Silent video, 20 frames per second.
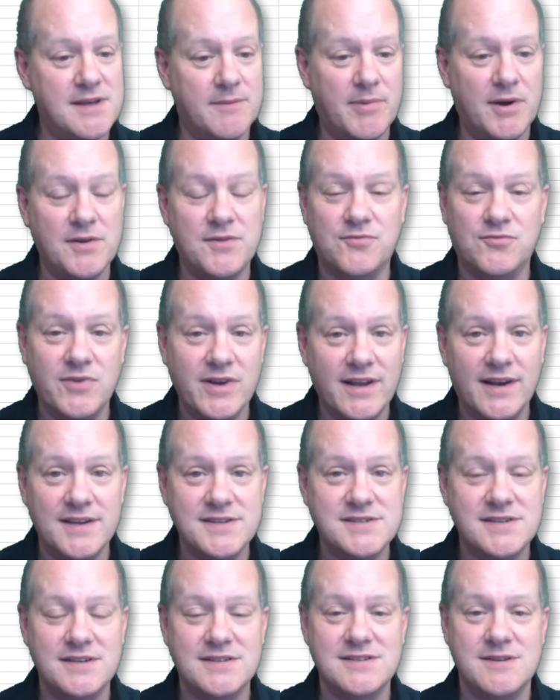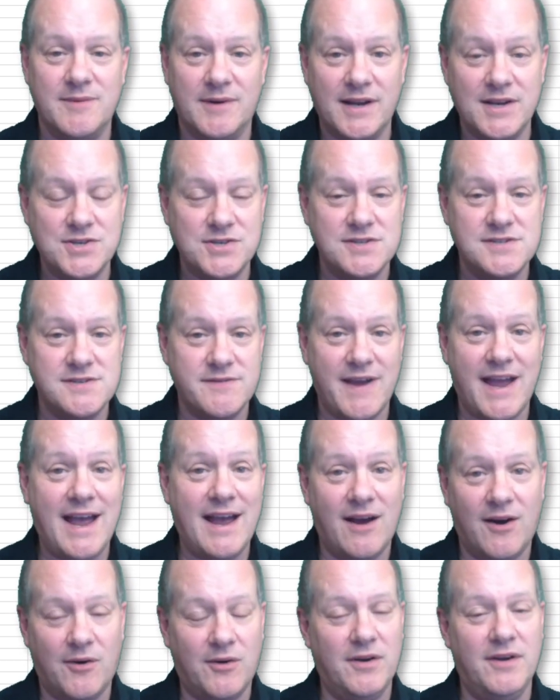They're both realistic simulations of
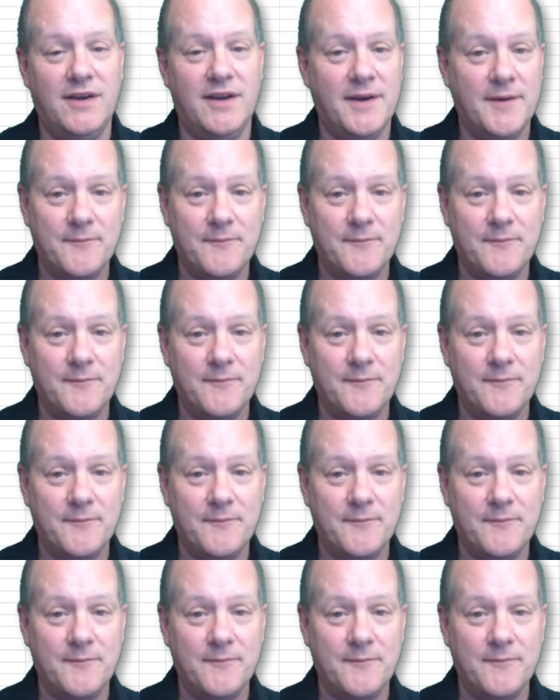how